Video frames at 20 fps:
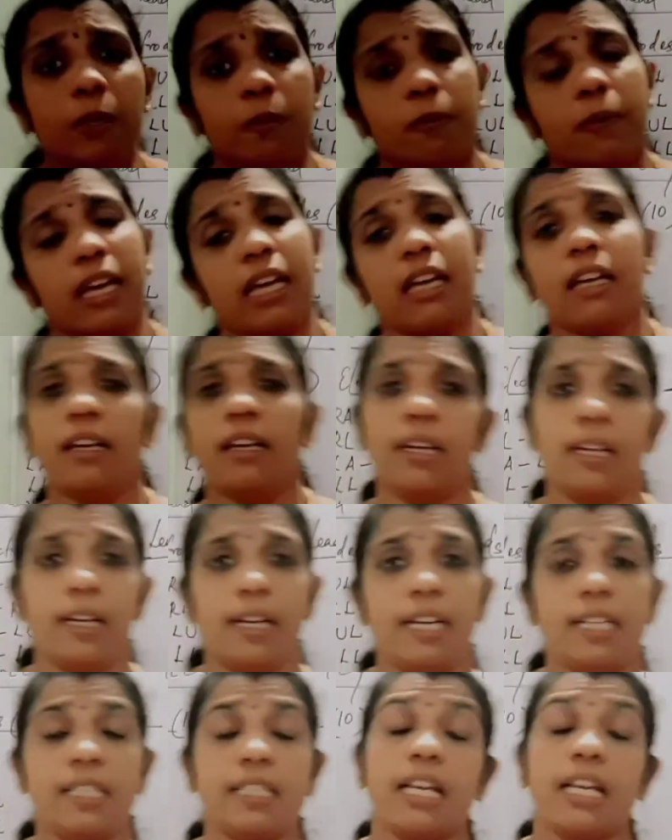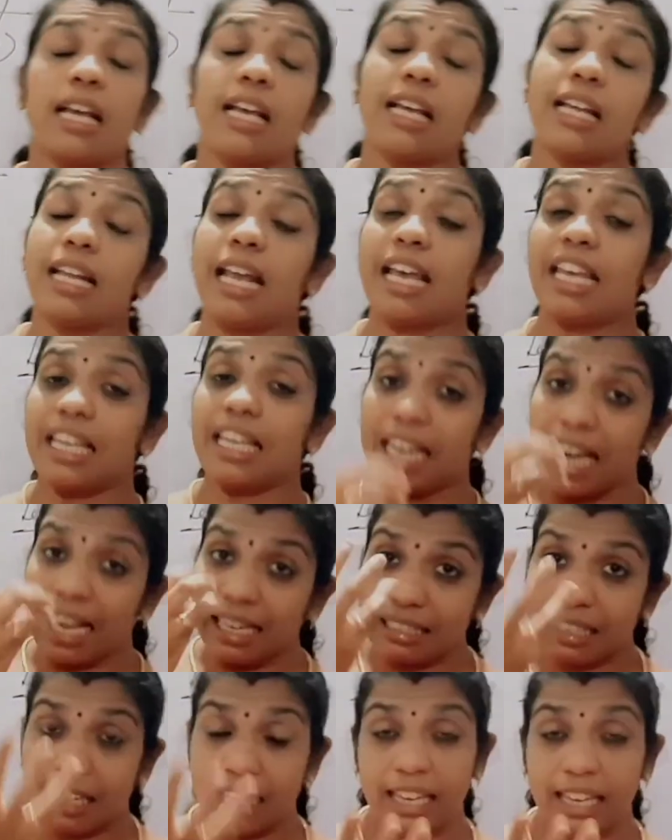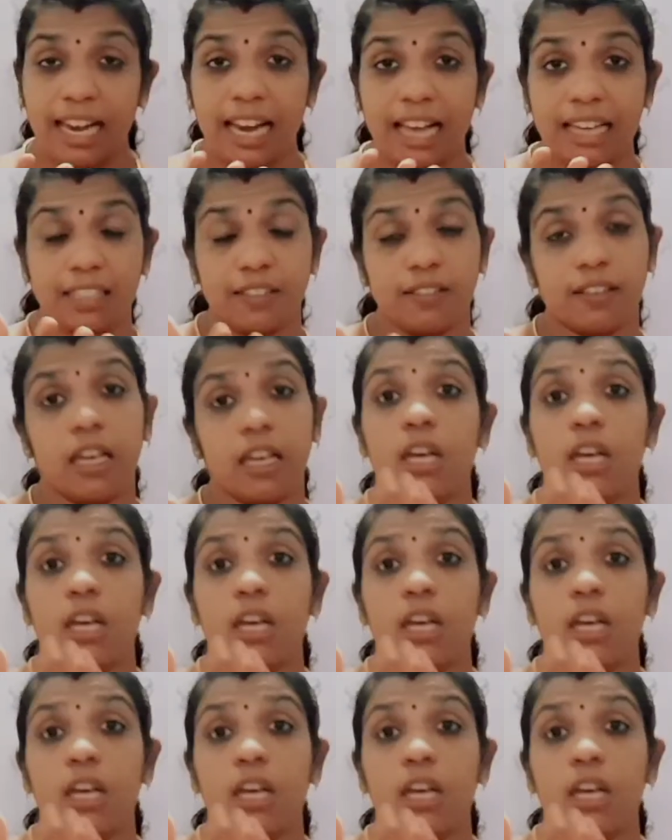by leads? The electrical activity.